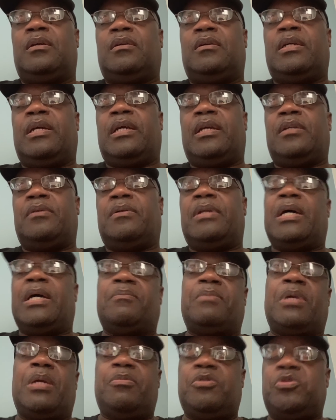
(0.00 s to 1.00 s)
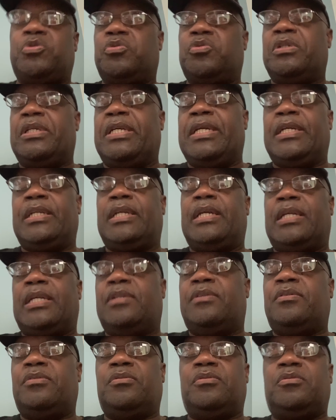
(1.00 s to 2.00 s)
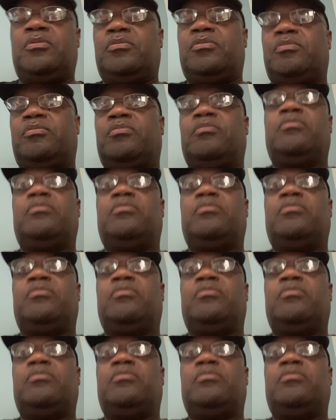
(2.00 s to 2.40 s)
Okay, now maybe you'll get into,